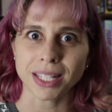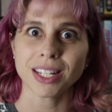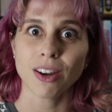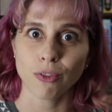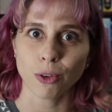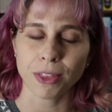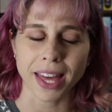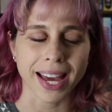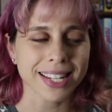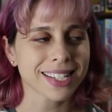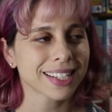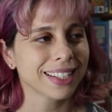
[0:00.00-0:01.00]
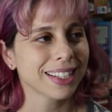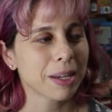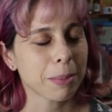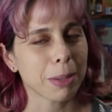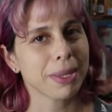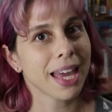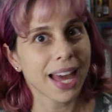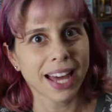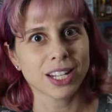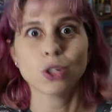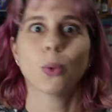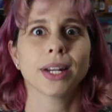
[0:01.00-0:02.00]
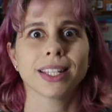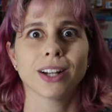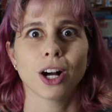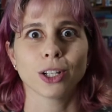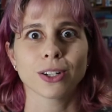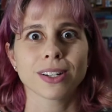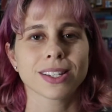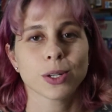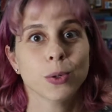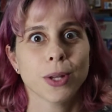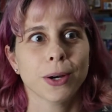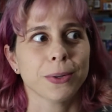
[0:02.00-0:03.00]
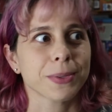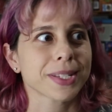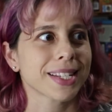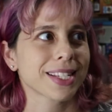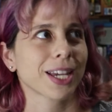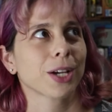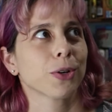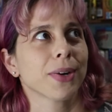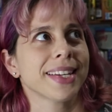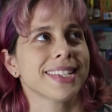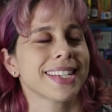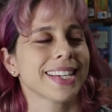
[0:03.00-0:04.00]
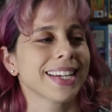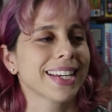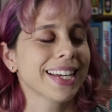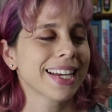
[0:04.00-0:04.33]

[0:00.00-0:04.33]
it for that. Maybe add $20, who knows, let's get crazy.